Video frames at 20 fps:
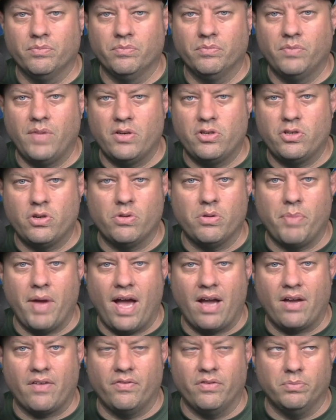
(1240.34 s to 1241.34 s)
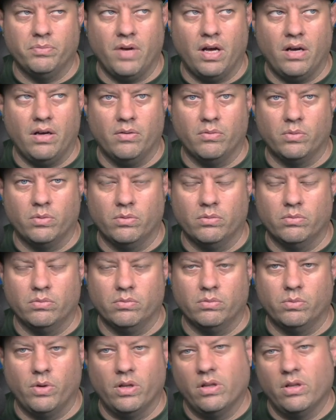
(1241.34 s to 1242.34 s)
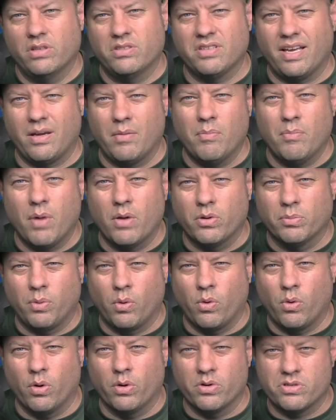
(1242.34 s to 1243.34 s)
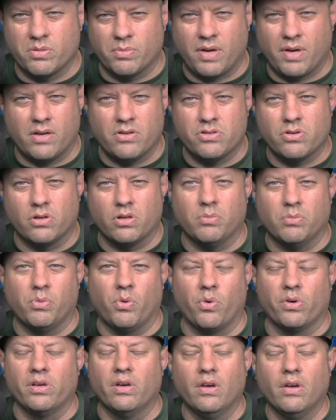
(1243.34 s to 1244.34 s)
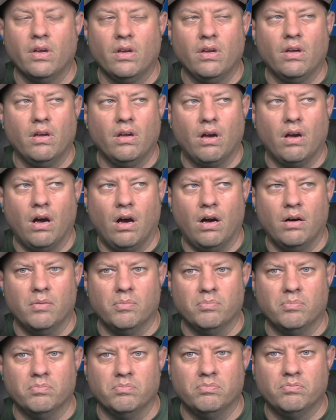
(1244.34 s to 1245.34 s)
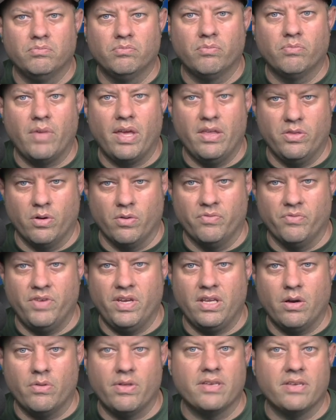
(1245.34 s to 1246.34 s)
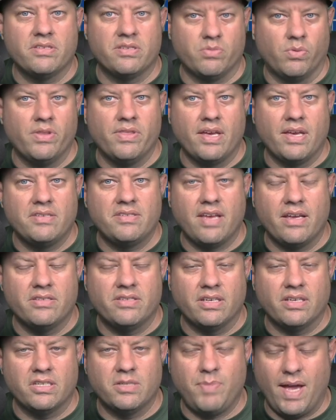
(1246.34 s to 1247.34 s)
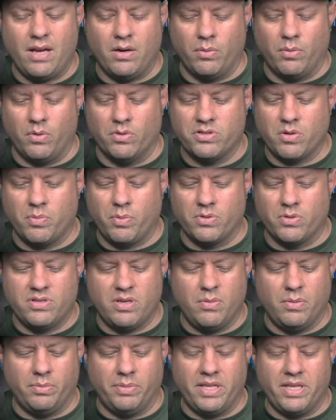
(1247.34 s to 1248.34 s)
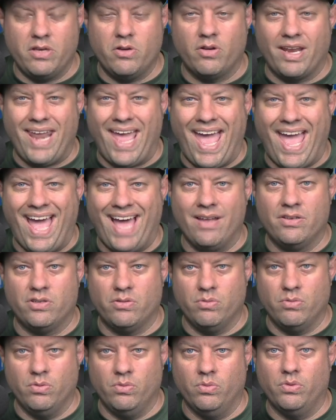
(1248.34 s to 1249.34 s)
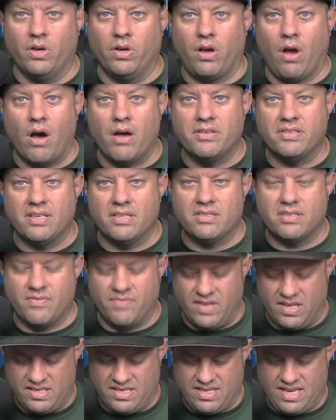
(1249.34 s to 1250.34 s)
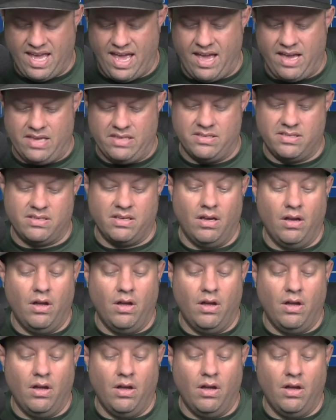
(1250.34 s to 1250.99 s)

they show the back of a uh, what looks like a motherboard or some kind of circuit board, um, in their video. That's when they say it's expandable. So presumably you can add to the contents of this case.